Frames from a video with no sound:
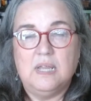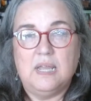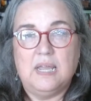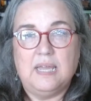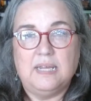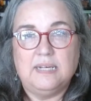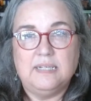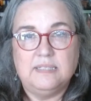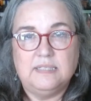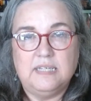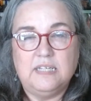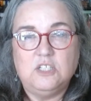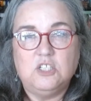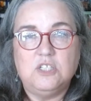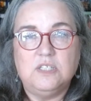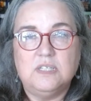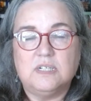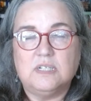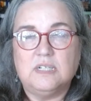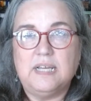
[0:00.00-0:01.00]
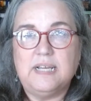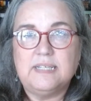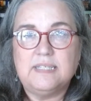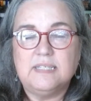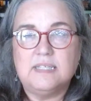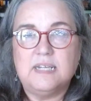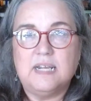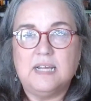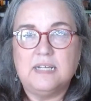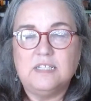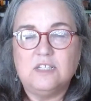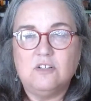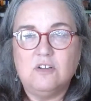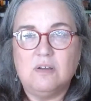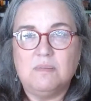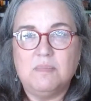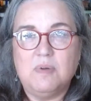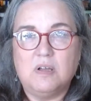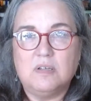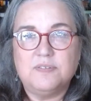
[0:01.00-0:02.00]
And in teaching the classes that I do,
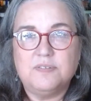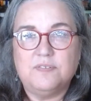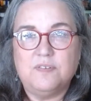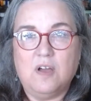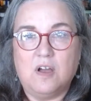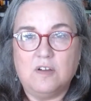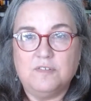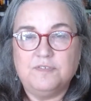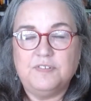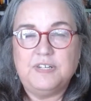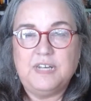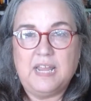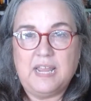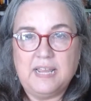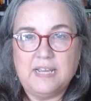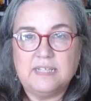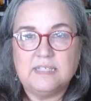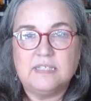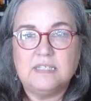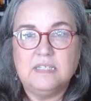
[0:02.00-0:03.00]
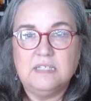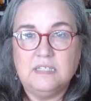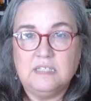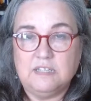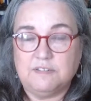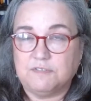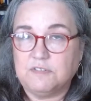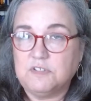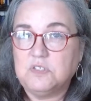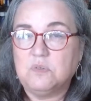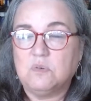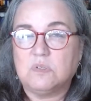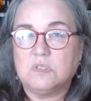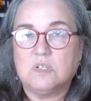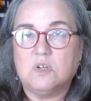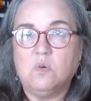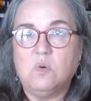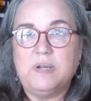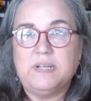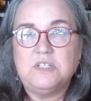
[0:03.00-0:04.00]
I'm also often asked different sorts
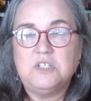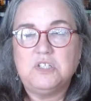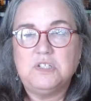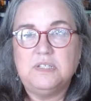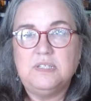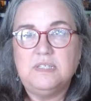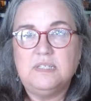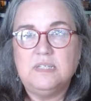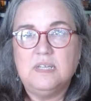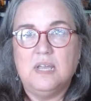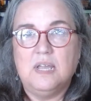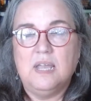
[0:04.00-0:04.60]
of questions.